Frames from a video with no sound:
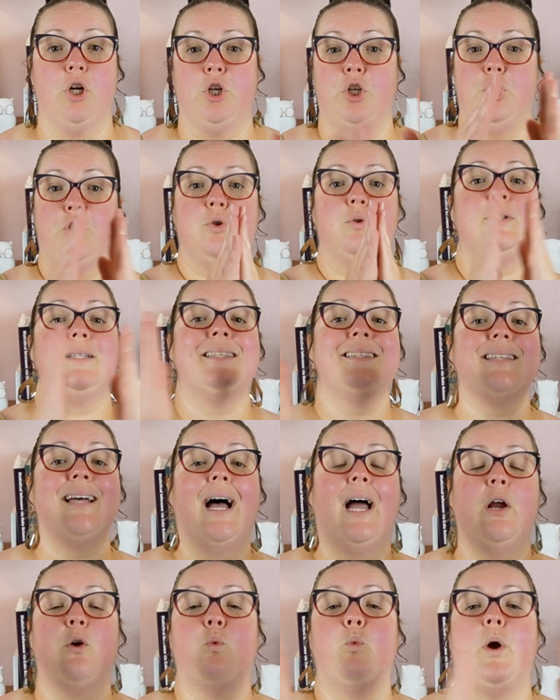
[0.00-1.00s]
You
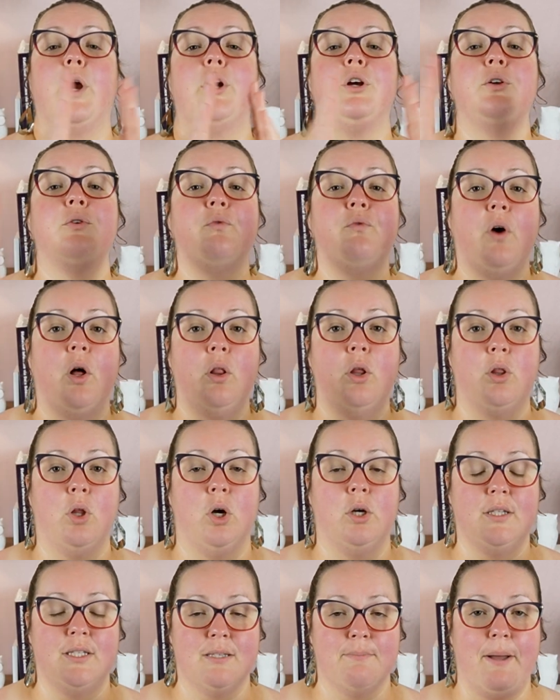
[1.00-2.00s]
decide where you fall
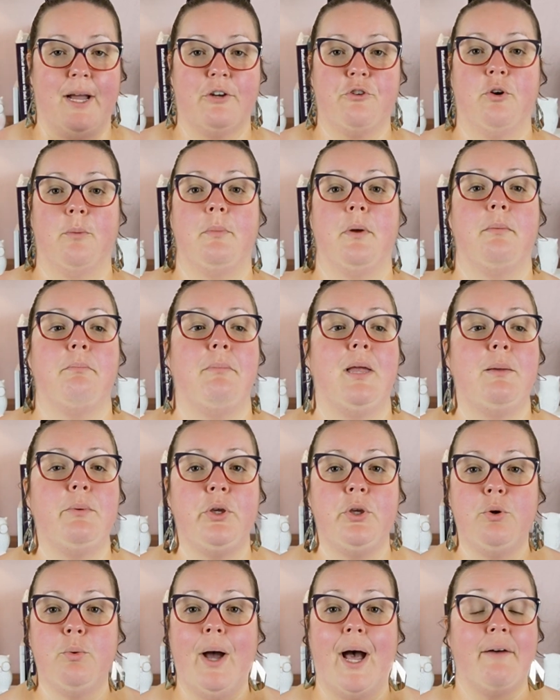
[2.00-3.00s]
along the spectrum. Maybe
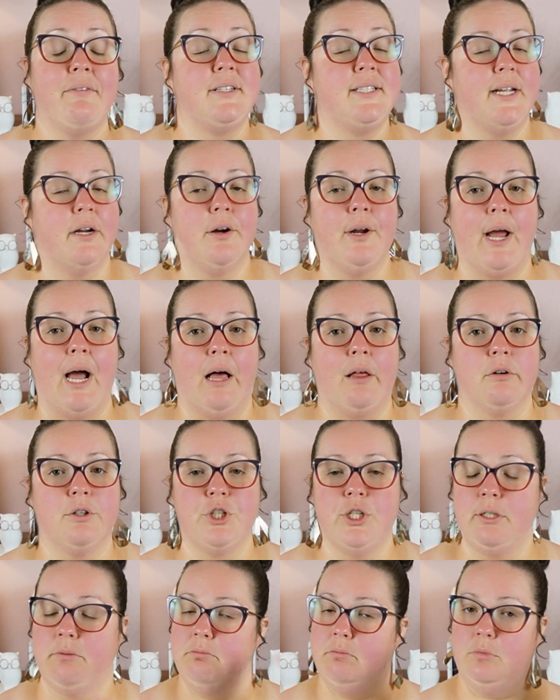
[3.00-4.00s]
you have a dairy
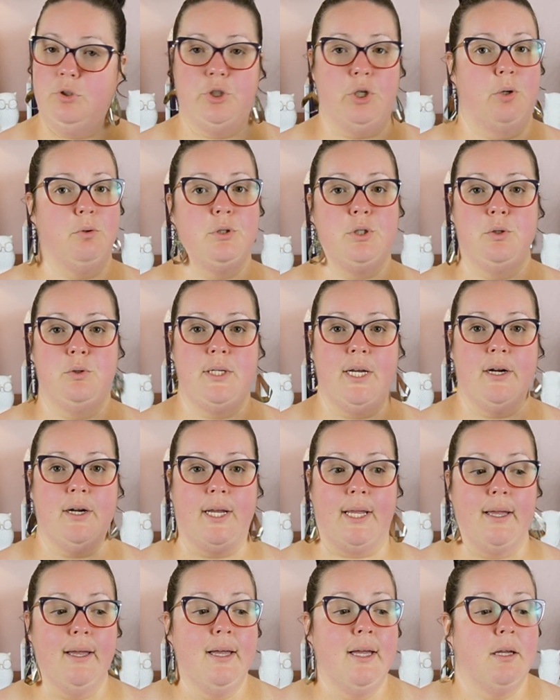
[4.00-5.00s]
allergy, don't do
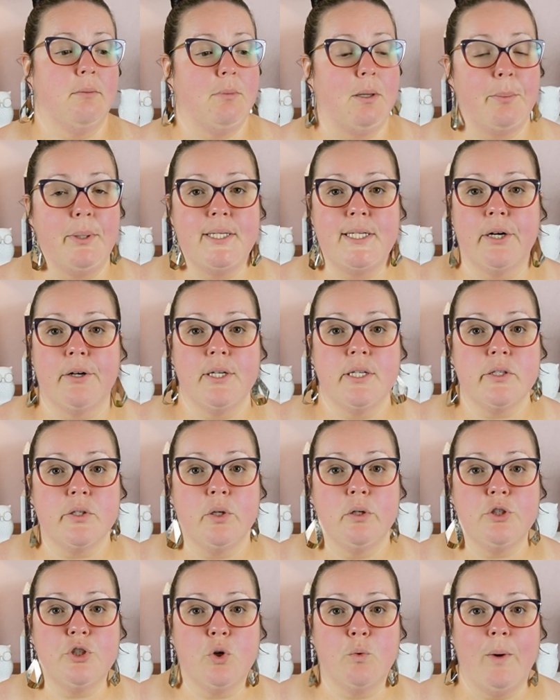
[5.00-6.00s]
dairy. Maybe dairy
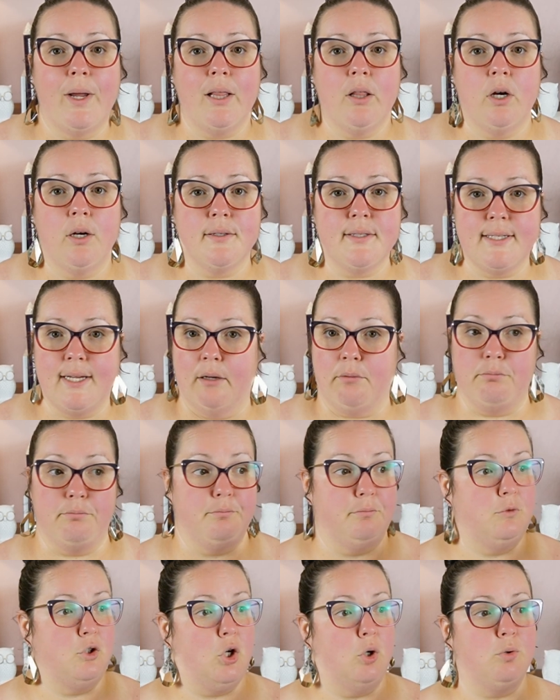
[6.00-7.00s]
slows your weight loss down,
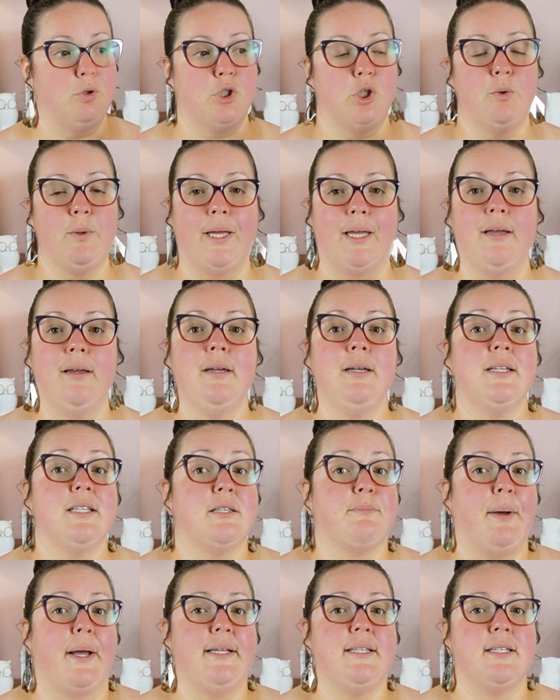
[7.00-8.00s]
don't do it.
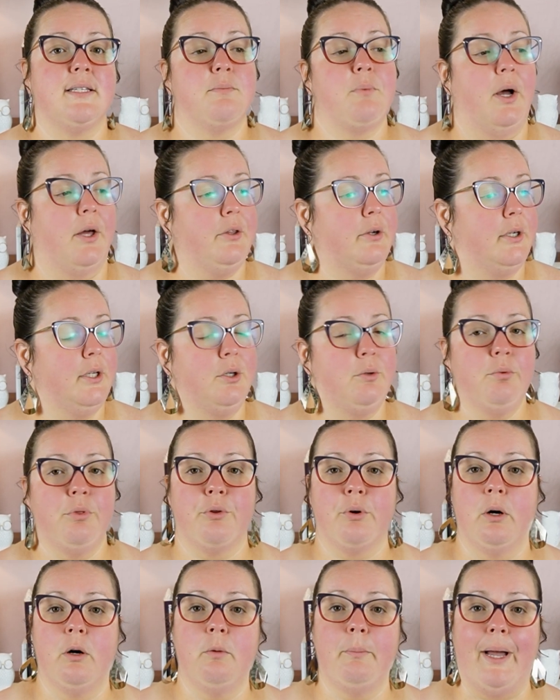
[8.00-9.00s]
Spices bother you,
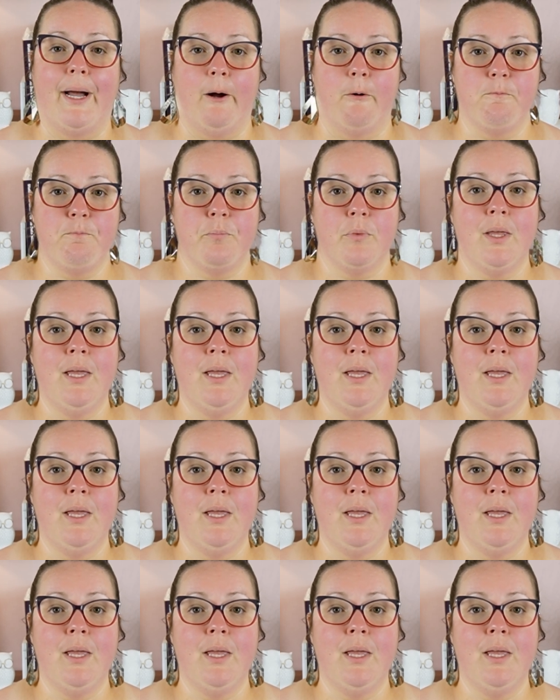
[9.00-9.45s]
throw them out.